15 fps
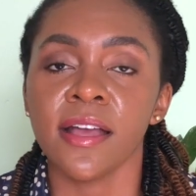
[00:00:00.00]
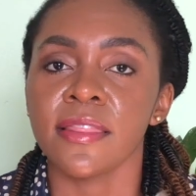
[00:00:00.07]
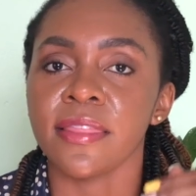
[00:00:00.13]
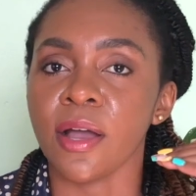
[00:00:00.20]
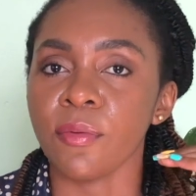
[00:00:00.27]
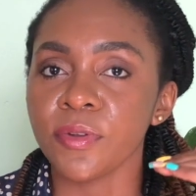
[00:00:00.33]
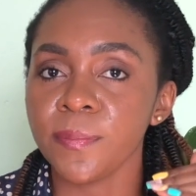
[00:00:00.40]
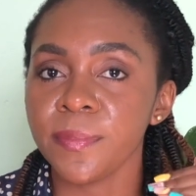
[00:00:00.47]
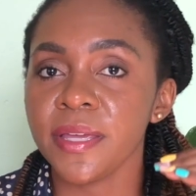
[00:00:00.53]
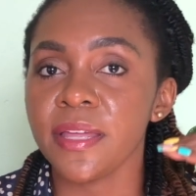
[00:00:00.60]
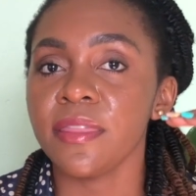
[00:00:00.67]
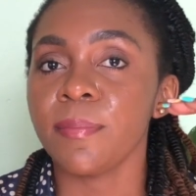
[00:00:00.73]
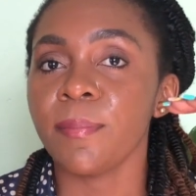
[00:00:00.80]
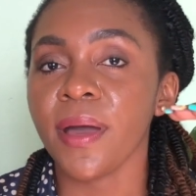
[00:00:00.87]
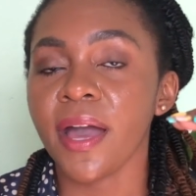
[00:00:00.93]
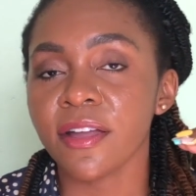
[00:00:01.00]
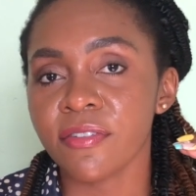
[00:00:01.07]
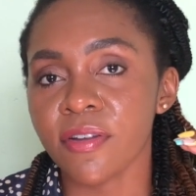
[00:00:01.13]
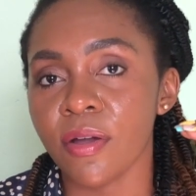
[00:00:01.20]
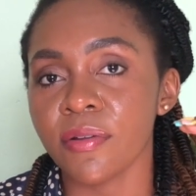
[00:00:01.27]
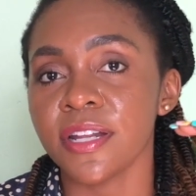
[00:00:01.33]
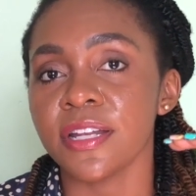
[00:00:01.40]
That would be
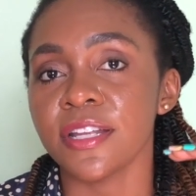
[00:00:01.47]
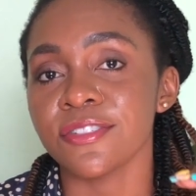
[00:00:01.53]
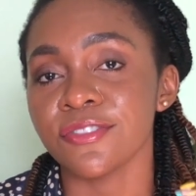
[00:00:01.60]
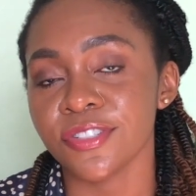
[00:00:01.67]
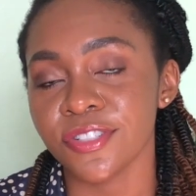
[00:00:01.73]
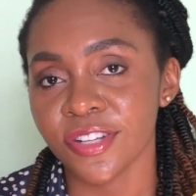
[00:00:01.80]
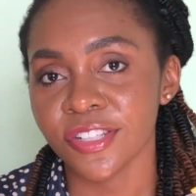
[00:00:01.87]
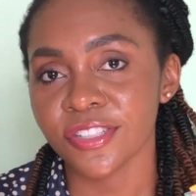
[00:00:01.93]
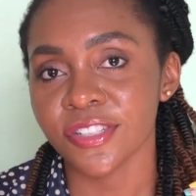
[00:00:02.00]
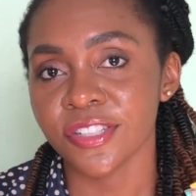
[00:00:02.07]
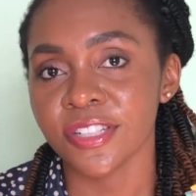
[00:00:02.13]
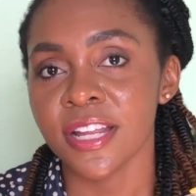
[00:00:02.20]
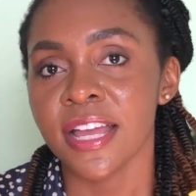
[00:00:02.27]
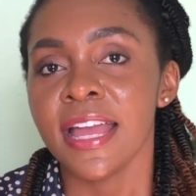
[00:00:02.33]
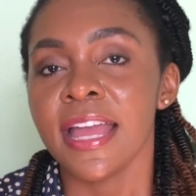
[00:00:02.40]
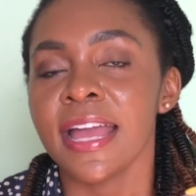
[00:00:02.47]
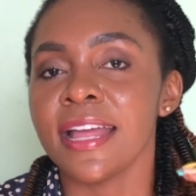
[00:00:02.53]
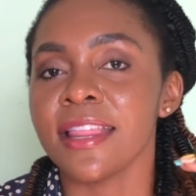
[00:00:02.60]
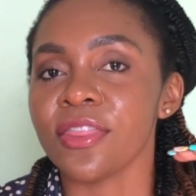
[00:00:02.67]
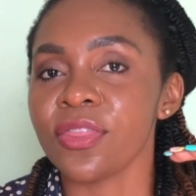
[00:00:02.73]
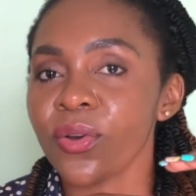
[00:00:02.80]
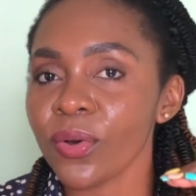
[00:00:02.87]
background and introduction.
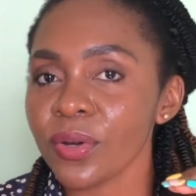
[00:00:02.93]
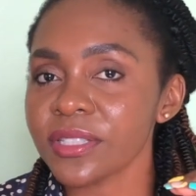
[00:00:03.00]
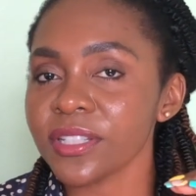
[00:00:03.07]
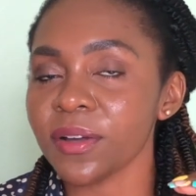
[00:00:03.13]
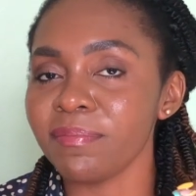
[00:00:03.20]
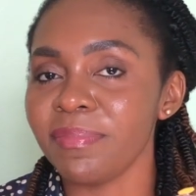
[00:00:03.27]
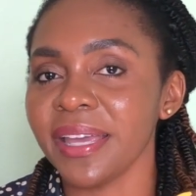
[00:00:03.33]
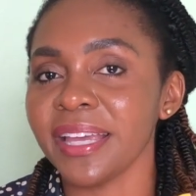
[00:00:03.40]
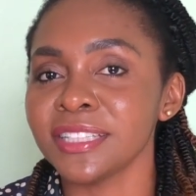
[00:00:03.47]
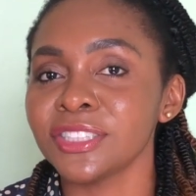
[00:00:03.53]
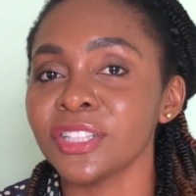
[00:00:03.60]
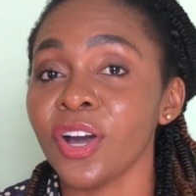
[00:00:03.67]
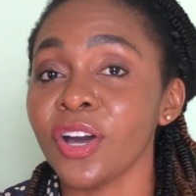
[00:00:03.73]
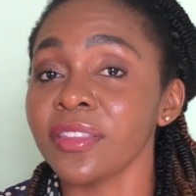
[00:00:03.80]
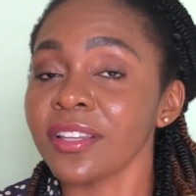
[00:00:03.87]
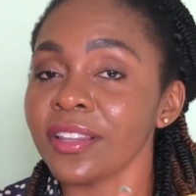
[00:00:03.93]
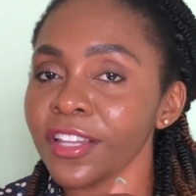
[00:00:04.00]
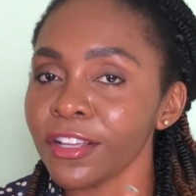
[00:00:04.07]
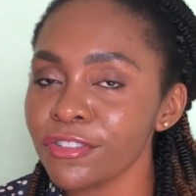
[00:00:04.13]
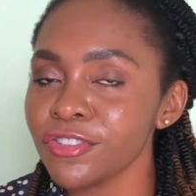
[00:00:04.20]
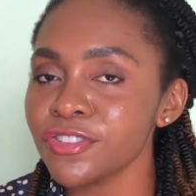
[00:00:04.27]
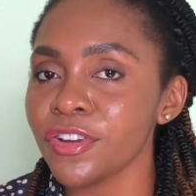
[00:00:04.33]
And those are based on the
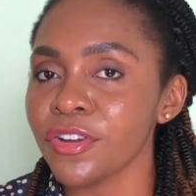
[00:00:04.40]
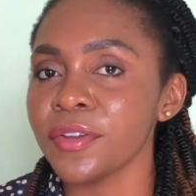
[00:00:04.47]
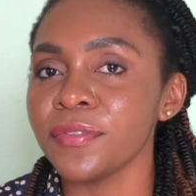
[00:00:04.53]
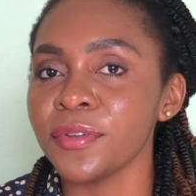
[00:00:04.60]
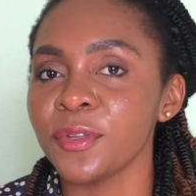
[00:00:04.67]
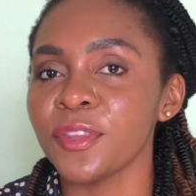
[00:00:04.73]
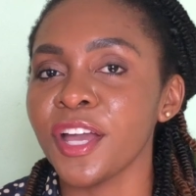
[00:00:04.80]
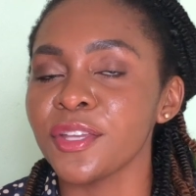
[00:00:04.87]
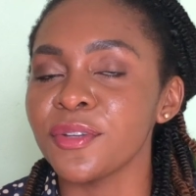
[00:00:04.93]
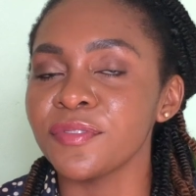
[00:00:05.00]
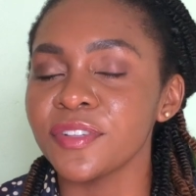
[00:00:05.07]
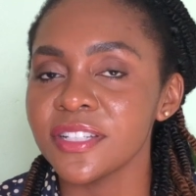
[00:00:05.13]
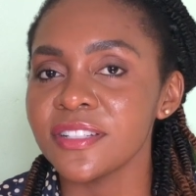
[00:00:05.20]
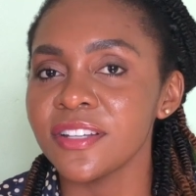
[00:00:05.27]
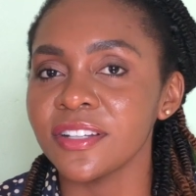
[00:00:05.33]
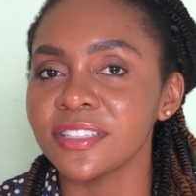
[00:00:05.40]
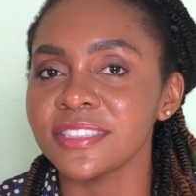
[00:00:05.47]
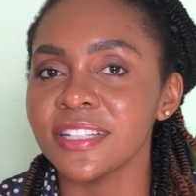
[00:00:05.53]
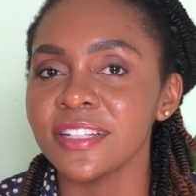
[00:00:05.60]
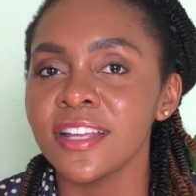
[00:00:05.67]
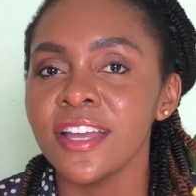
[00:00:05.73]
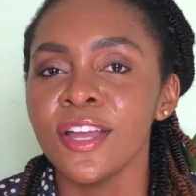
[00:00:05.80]
literature review that you've conducted.